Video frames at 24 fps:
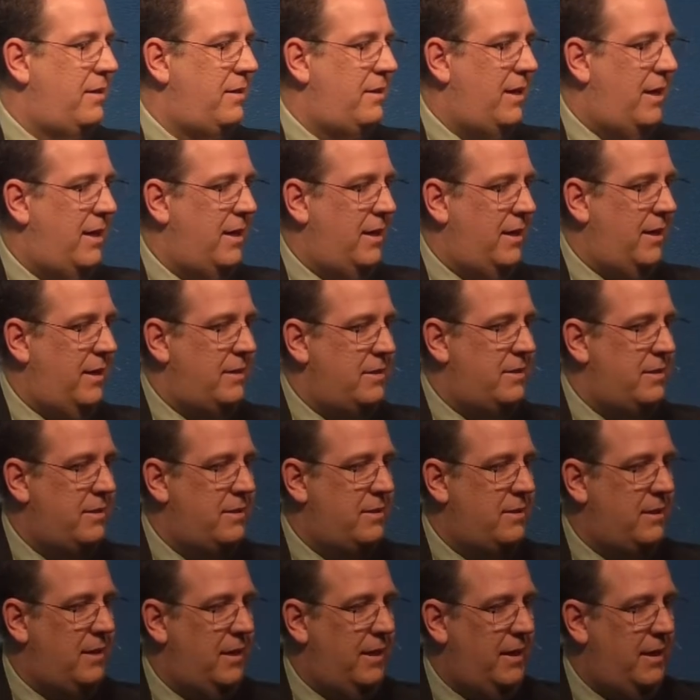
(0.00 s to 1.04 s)
not
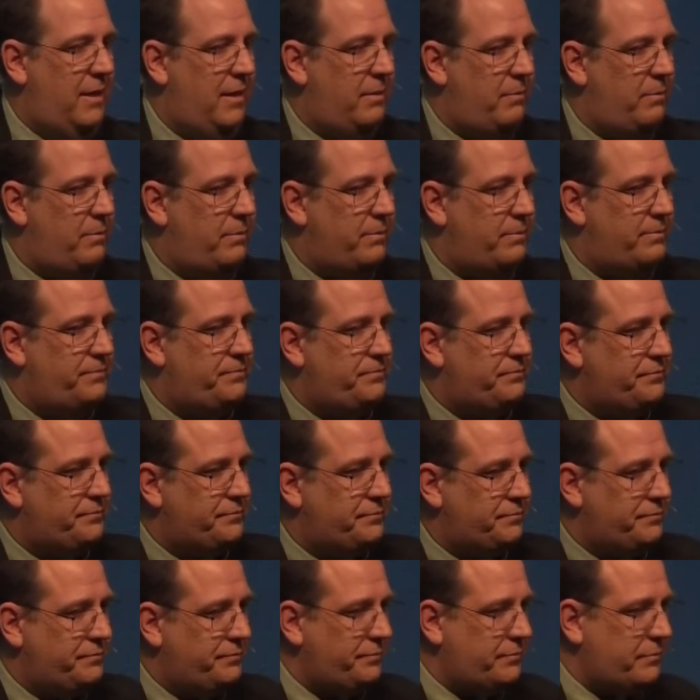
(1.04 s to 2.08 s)
us to Him.
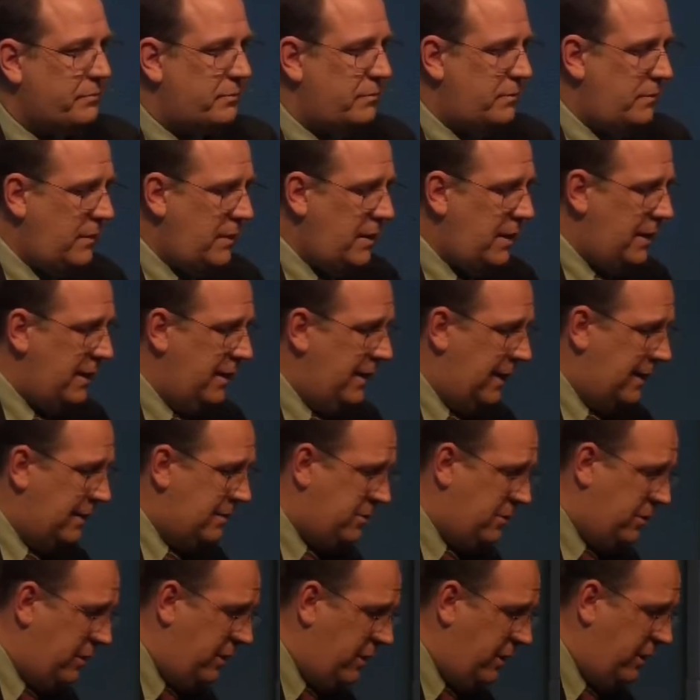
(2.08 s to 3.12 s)

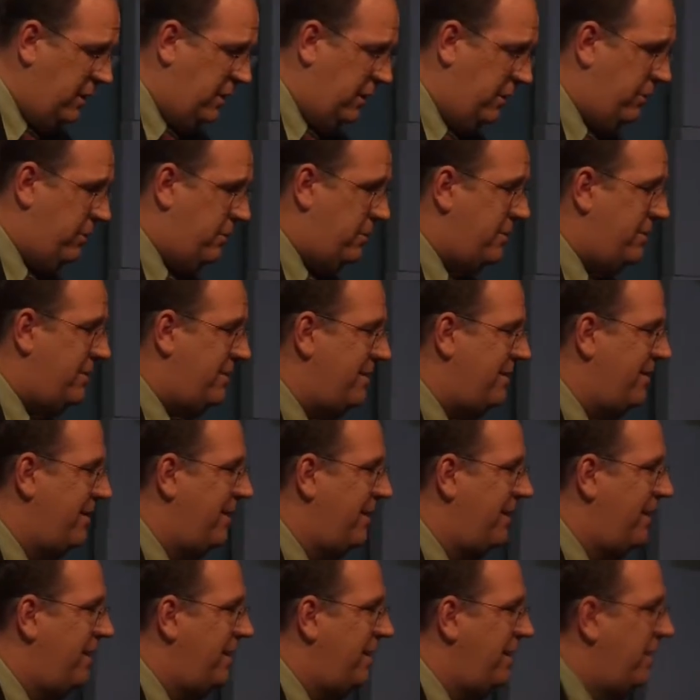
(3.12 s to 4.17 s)
That's the good news.
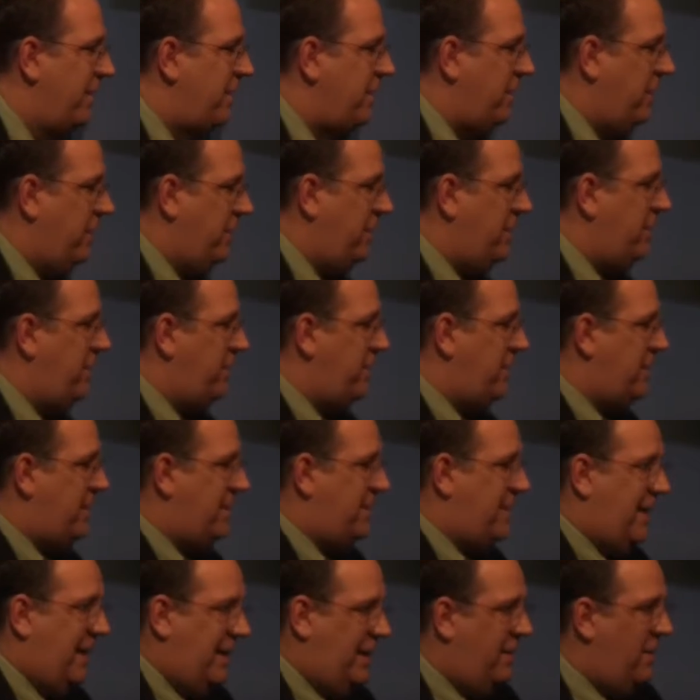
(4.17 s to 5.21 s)
The good news
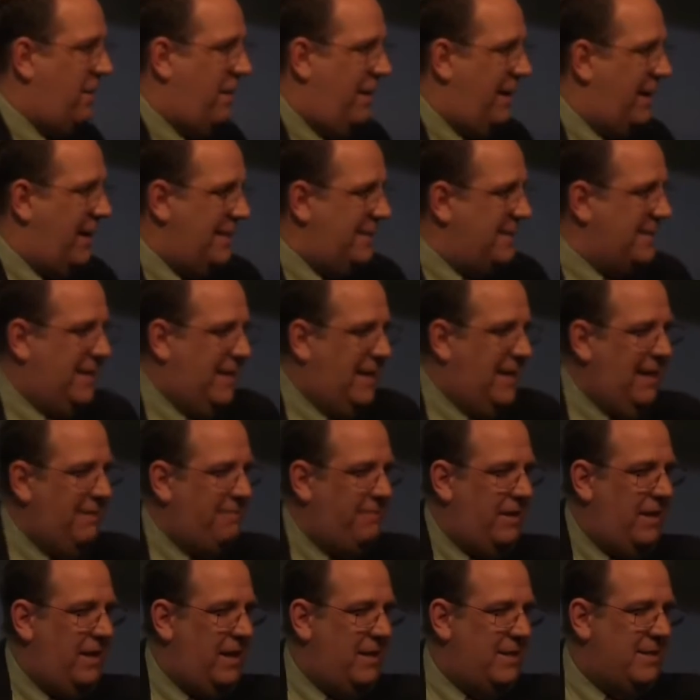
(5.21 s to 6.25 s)
is that God has
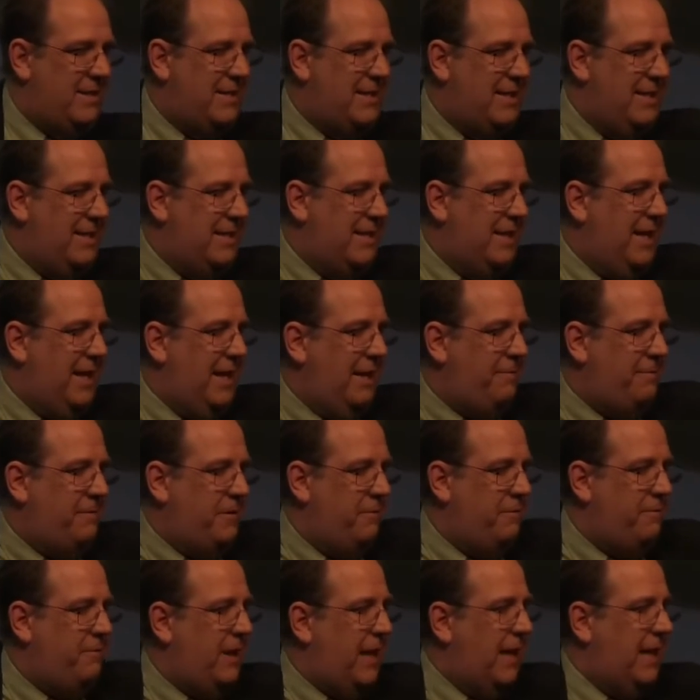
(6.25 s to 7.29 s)
given us this gift
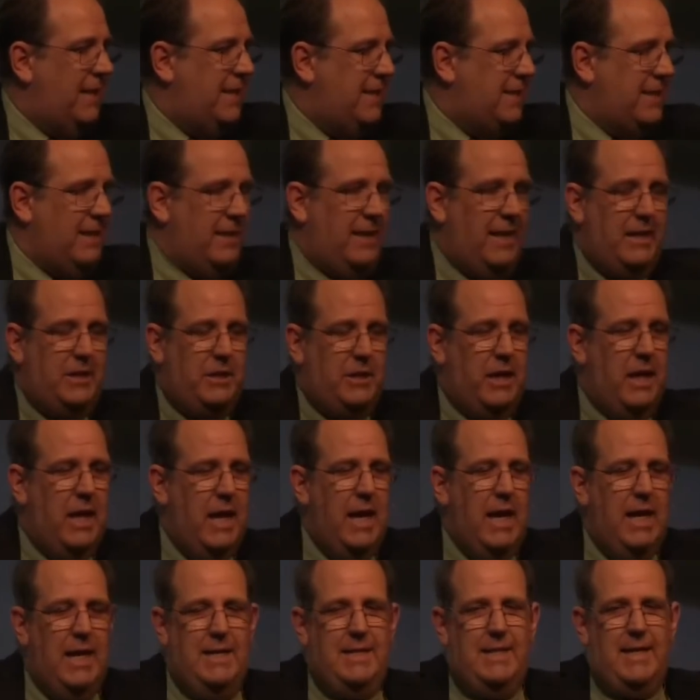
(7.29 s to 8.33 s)
of reconciliation.
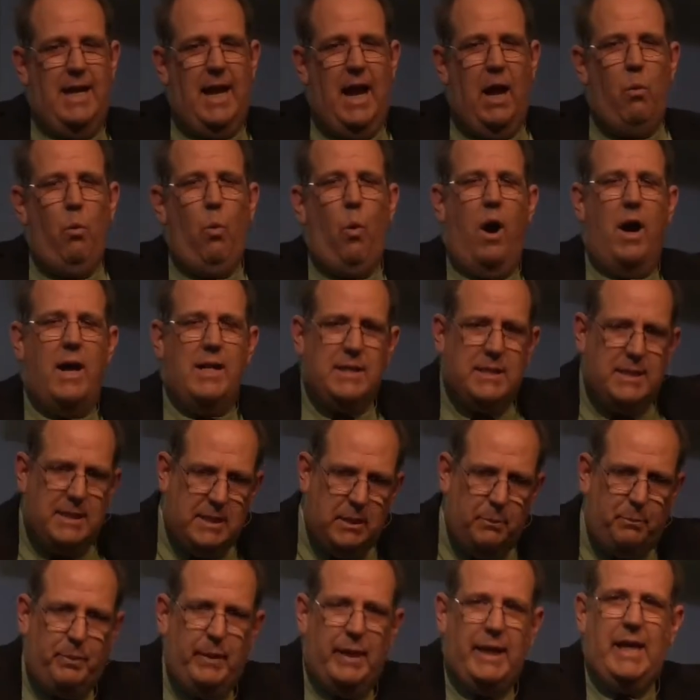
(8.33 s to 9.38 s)
He said, I want
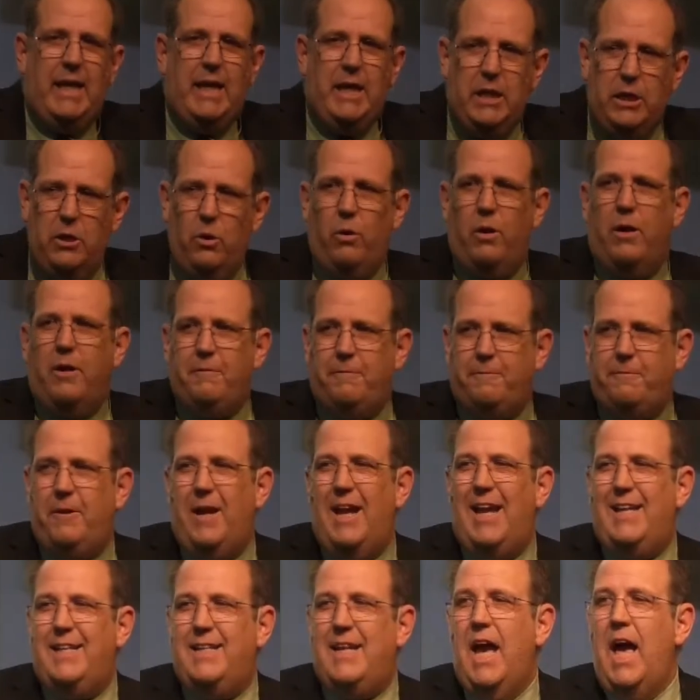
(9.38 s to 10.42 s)
to be your
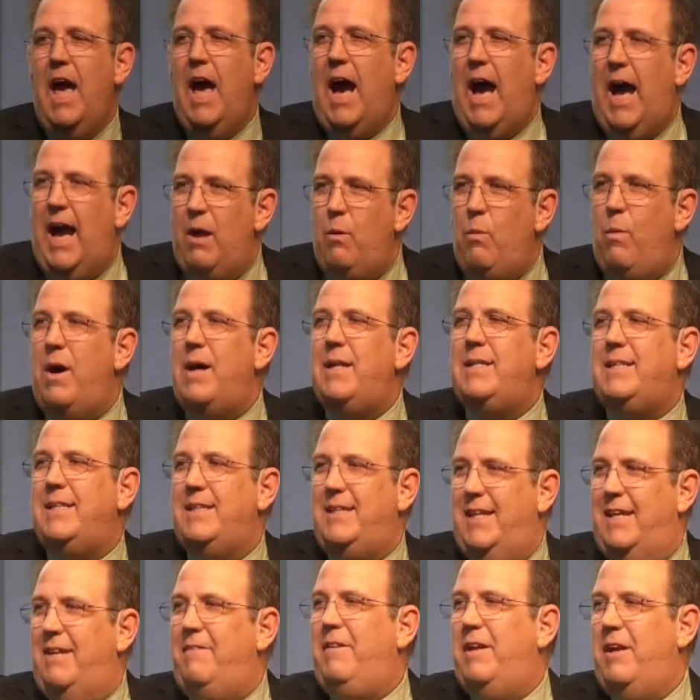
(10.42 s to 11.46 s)
friend. I want to
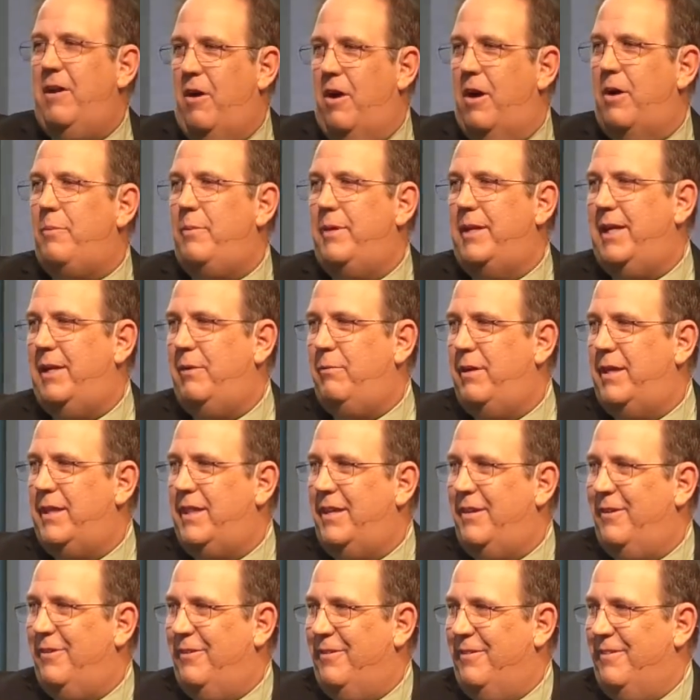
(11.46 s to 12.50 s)
live in harmony with
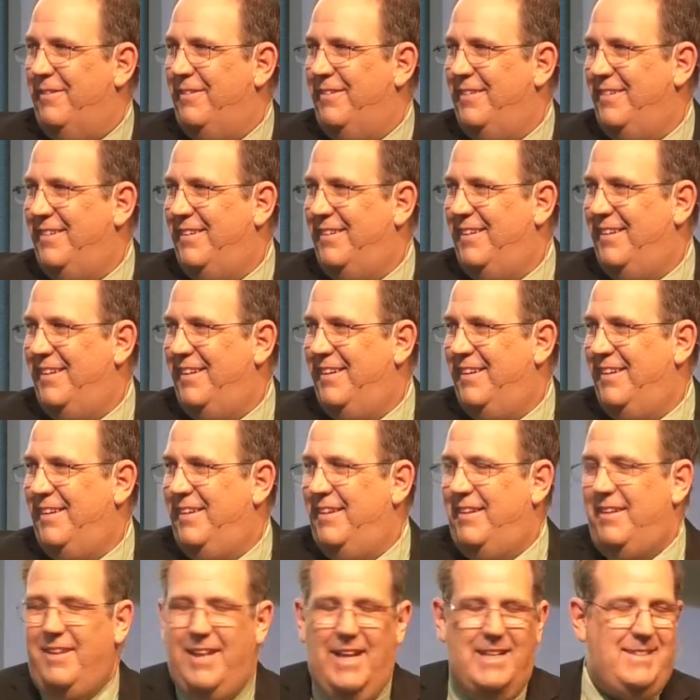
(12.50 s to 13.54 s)
you.
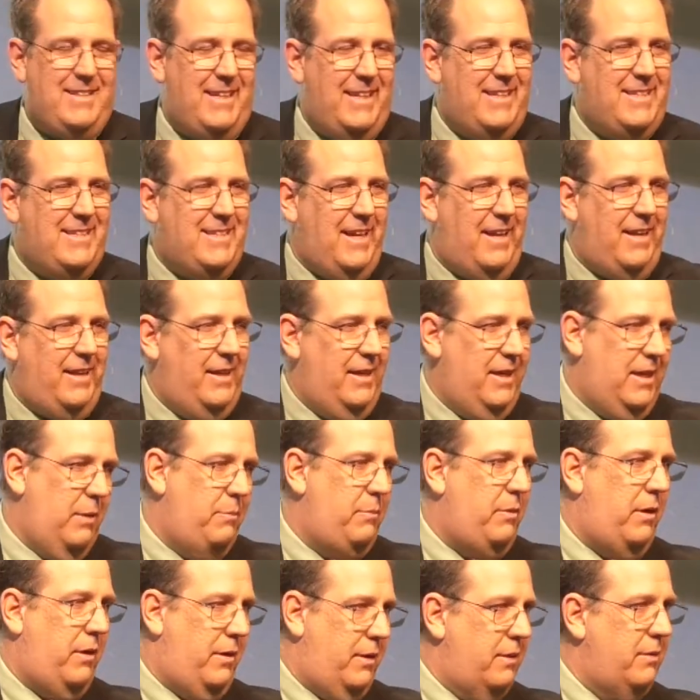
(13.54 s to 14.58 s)
That's exciting.
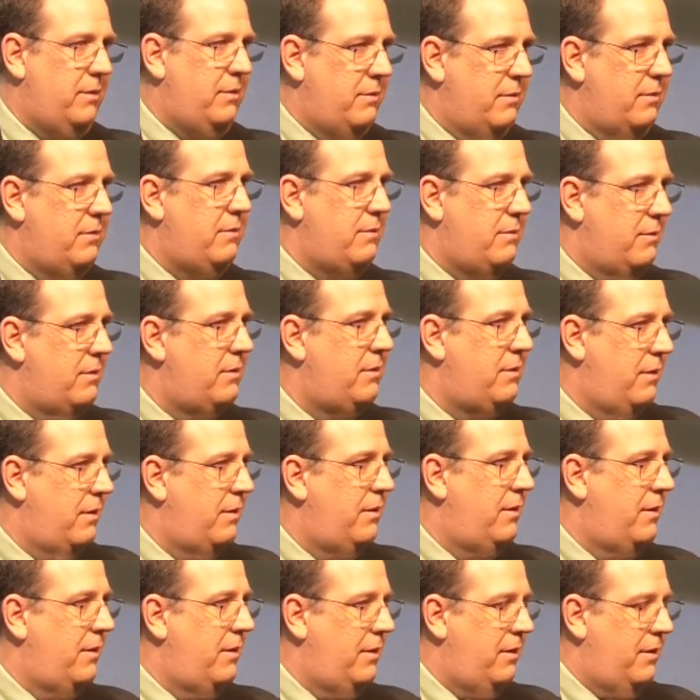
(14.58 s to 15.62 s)
Come on.
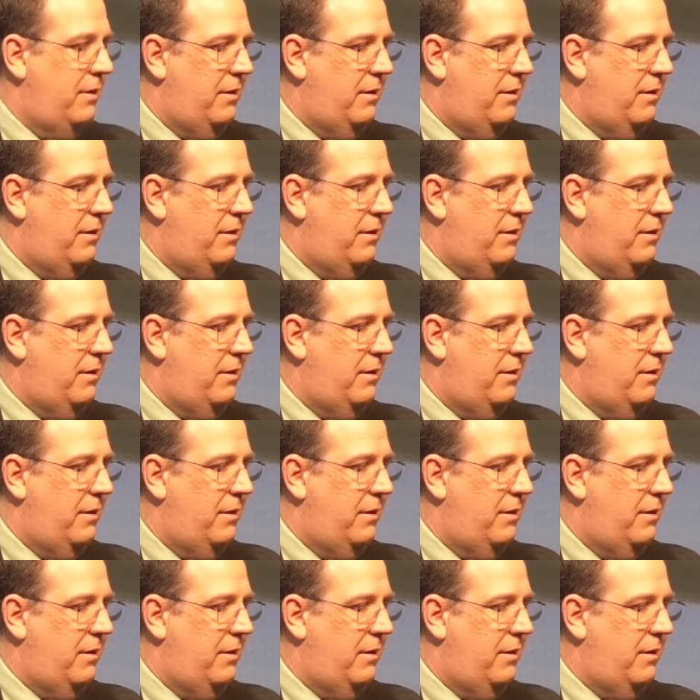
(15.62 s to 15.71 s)
Yeah.